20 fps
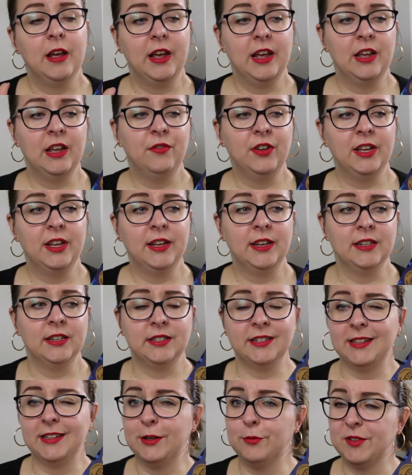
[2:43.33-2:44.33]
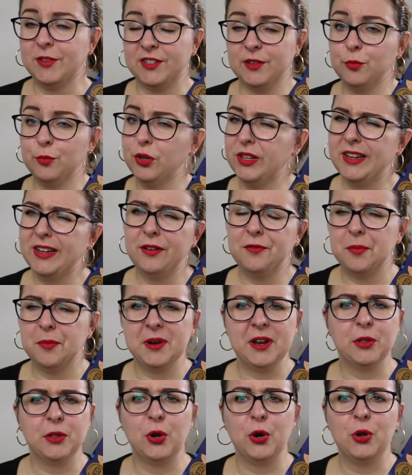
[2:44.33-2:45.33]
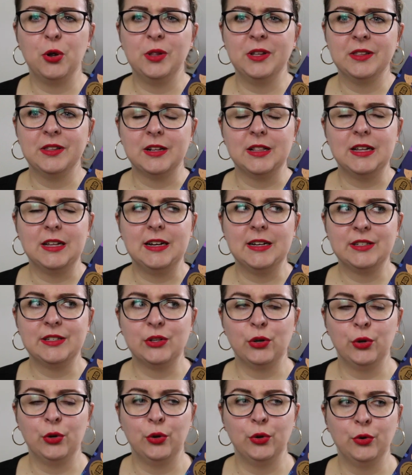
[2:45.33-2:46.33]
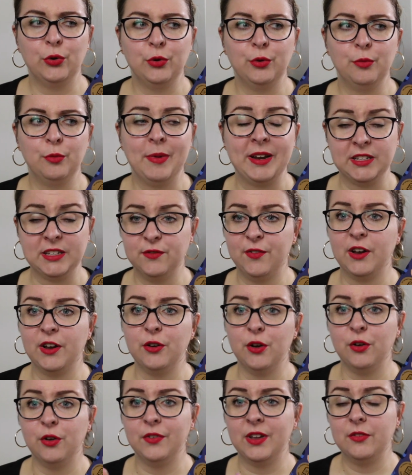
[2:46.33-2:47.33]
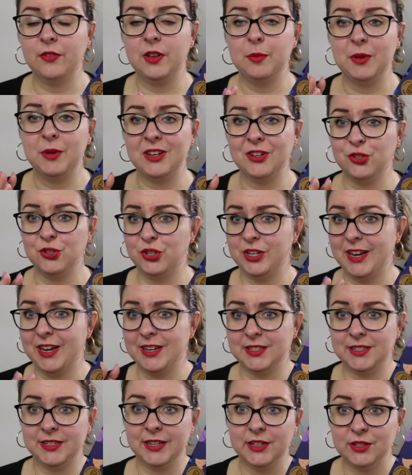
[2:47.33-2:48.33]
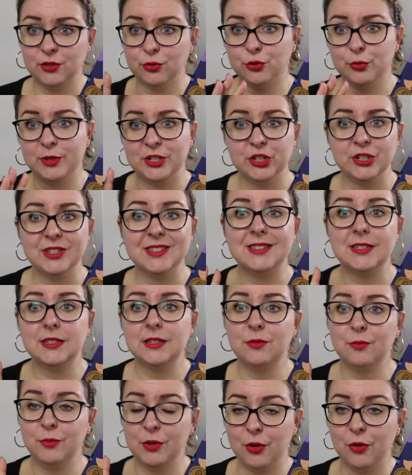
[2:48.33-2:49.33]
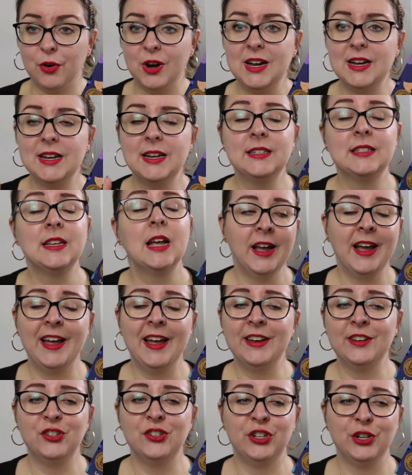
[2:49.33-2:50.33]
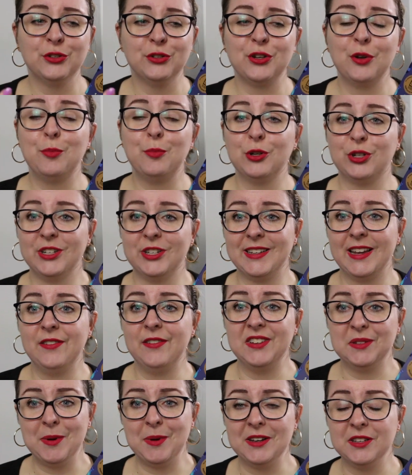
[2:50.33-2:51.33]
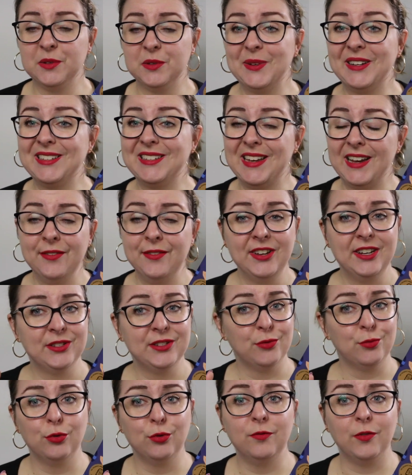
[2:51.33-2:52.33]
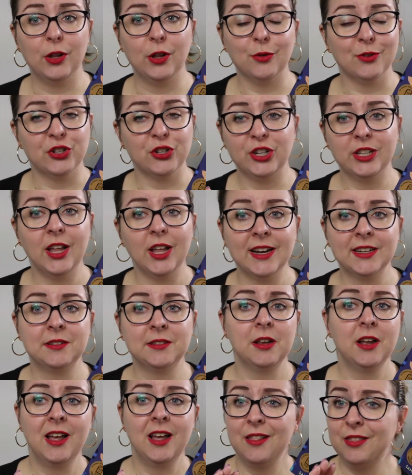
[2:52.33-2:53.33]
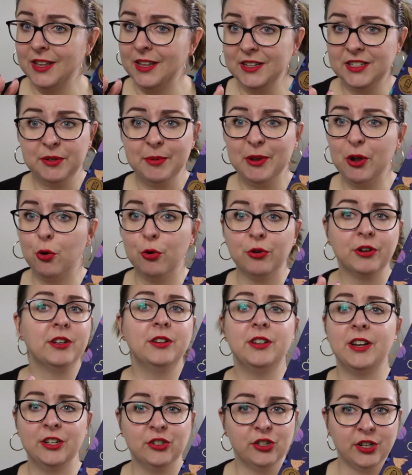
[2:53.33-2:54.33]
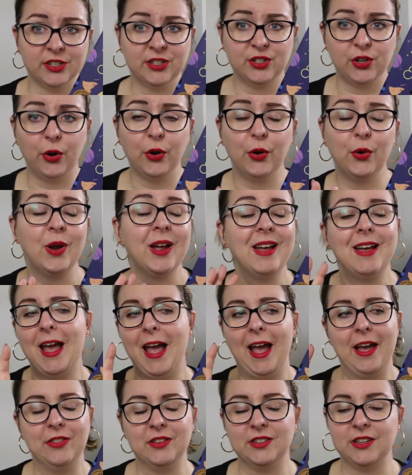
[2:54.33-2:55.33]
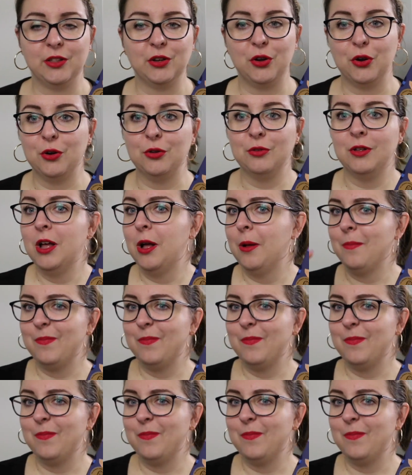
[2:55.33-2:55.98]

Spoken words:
Evie is dealing with some bullying from another girl in the class who makes fun of Evie because she has tics or twitches with her eyes. And she also pushes Evie's buttons because Evie is a rule follower. She likes things to be ordered and just so. And this other girl